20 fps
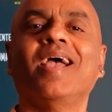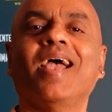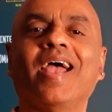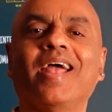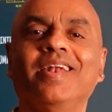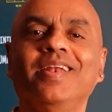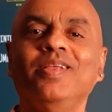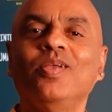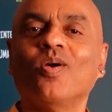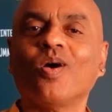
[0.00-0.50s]

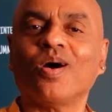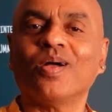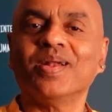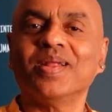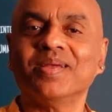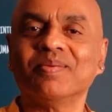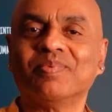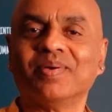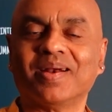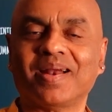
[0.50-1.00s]
and
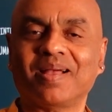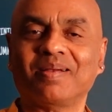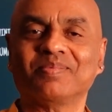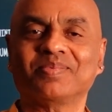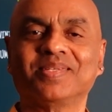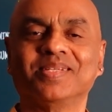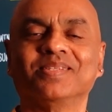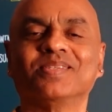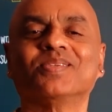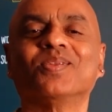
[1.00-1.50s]
yawning
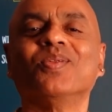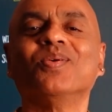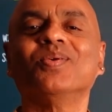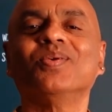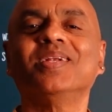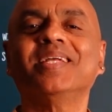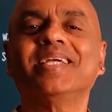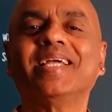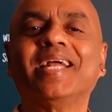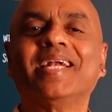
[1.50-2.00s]
perhaps and
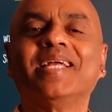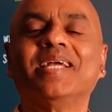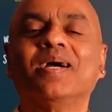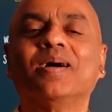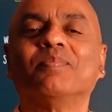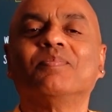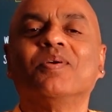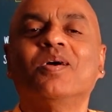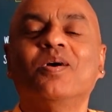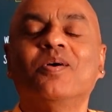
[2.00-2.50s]
slowly getting
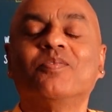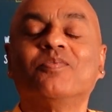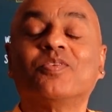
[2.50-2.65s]
up